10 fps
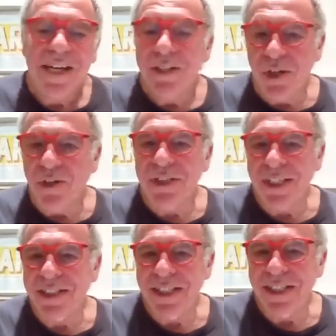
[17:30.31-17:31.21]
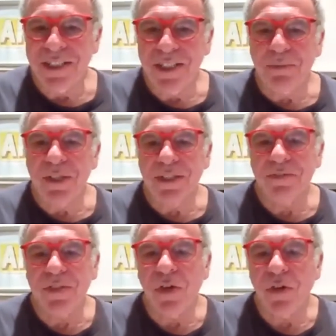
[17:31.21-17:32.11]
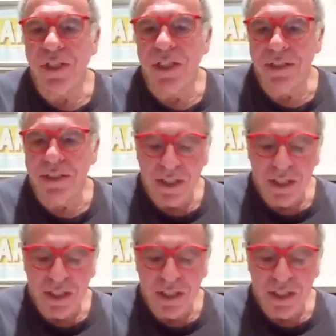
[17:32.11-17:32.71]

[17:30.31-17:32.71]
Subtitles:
Toxins. It's the subject of toxins.